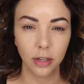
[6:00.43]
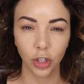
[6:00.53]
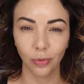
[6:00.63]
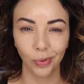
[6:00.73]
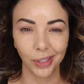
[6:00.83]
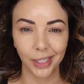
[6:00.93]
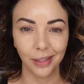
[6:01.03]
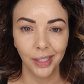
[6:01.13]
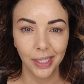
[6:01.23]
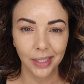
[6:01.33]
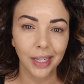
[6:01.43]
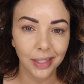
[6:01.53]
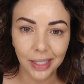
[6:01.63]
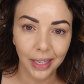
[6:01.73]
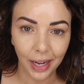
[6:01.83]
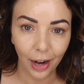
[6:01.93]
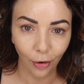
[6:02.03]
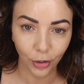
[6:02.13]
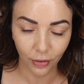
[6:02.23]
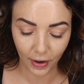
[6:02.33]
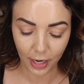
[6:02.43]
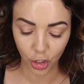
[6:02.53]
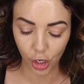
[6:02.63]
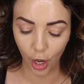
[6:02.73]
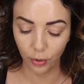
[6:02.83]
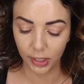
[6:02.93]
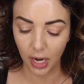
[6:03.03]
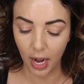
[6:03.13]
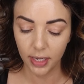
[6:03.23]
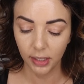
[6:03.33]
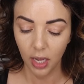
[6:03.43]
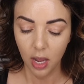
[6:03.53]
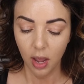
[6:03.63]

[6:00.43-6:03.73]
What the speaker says: just really, it's like skincare on your face. You know, it's nice.